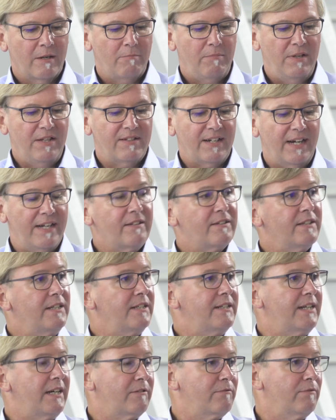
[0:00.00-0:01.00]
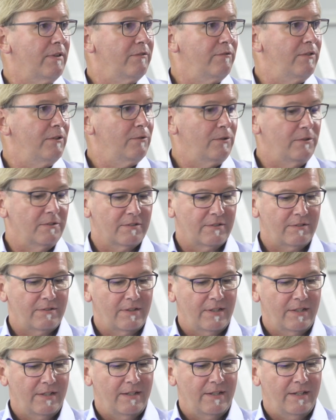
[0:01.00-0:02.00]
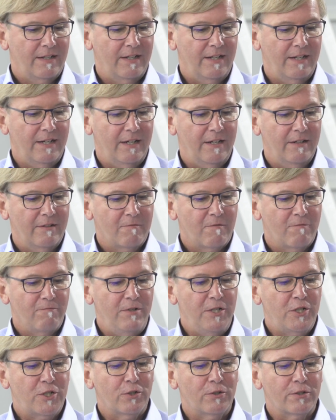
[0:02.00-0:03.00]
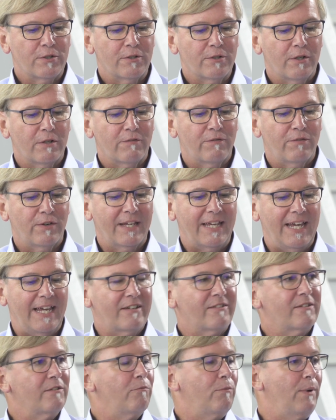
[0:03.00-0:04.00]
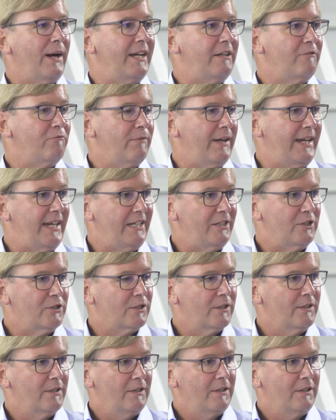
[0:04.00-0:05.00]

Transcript: Besides the industrial focus, we should not forget the wide range